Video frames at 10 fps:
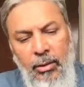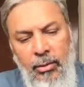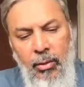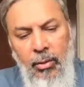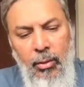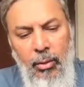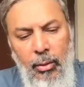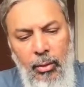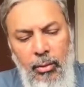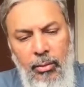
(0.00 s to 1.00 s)
So
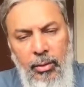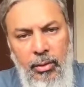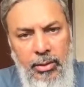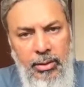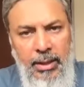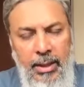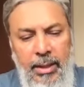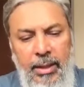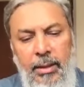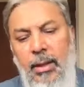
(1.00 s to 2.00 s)
stick
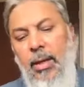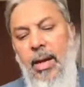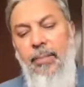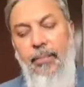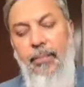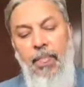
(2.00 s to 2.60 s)
at it, right?